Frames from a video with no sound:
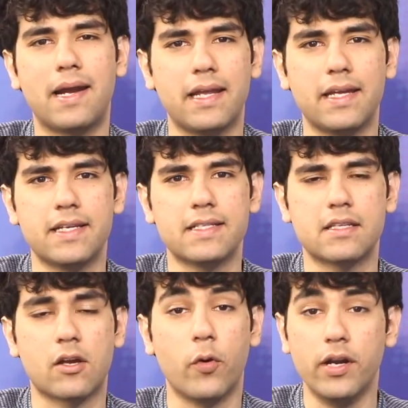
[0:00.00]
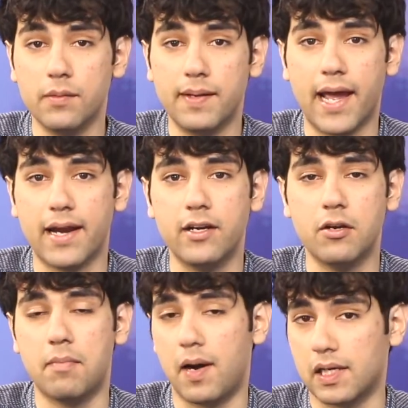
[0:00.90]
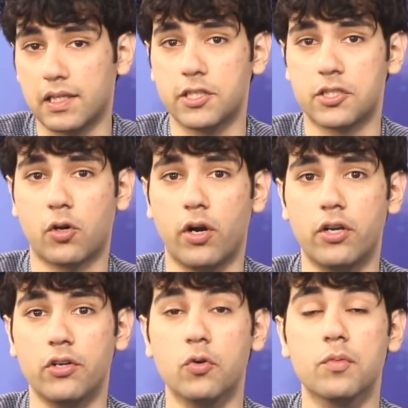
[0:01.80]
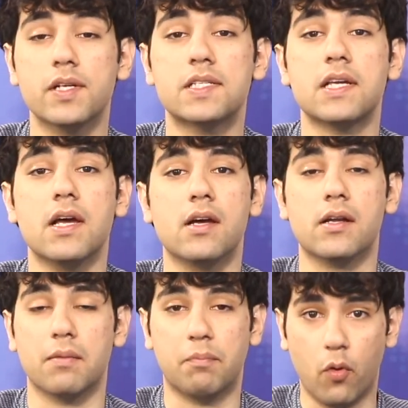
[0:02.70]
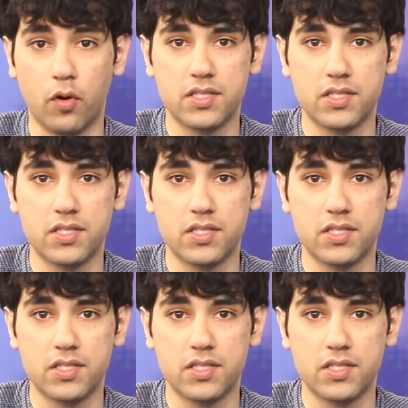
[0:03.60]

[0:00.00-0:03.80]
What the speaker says: is going to be headed to Bangladesh, according to numerous reports.